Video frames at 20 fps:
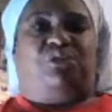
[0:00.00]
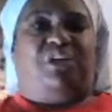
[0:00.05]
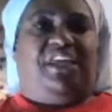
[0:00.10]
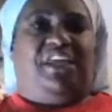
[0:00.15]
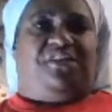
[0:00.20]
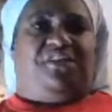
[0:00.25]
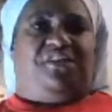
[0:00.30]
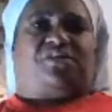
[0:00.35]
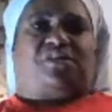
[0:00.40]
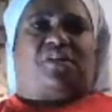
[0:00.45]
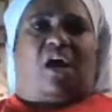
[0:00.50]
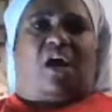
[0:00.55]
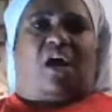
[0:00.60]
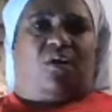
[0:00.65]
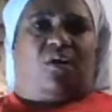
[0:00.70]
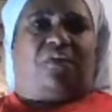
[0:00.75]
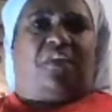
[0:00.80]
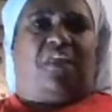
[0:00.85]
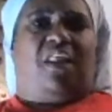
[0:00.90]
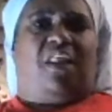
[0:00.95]
talking,
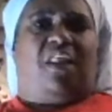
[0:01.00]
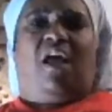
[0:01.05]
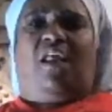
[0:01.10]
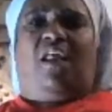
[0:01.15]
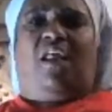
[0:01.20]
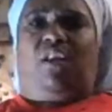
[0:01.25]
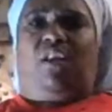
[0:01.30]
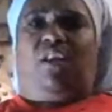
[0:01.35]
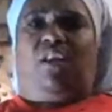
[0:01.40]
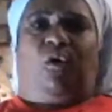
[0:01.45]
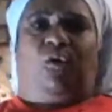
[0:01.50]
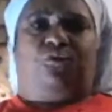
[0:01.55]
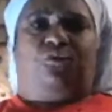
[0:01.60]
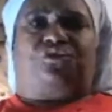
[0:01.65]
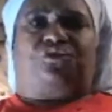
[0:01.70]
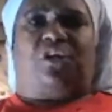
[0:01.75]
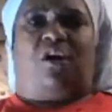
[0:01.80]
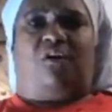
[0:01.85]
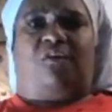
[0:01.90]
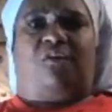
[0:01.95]
low talking
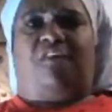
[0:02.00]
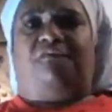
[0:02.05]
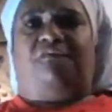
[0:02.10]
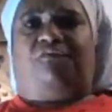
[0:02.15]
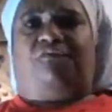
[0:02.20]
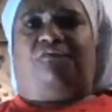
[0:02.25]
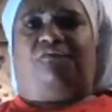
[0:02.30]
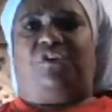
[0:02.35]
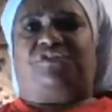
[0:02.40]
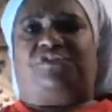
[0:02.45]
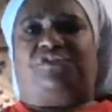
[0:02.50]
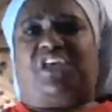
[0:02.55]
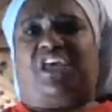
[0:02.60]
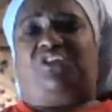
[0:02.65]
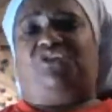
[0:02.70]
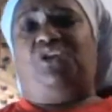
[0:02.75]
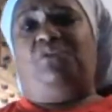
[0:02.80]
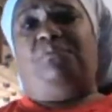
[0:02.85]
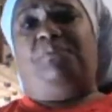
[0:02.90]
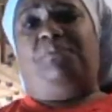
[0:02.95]
voice. And you mean to
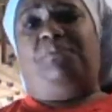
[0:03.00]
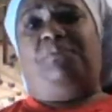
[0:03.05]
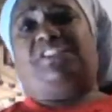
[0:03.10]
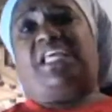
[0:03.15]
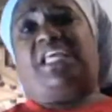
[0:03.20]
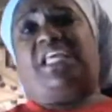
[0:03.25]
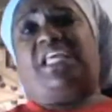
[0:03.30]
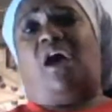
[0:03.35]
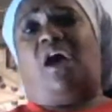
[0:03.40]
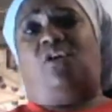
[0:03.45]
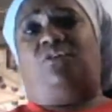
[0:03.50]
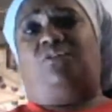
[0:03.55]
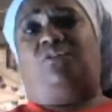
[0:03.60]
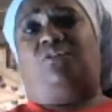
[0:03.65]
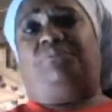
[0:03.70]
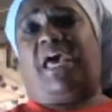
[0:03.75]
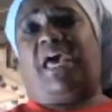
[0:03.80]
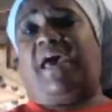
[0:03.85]
say all them goddamn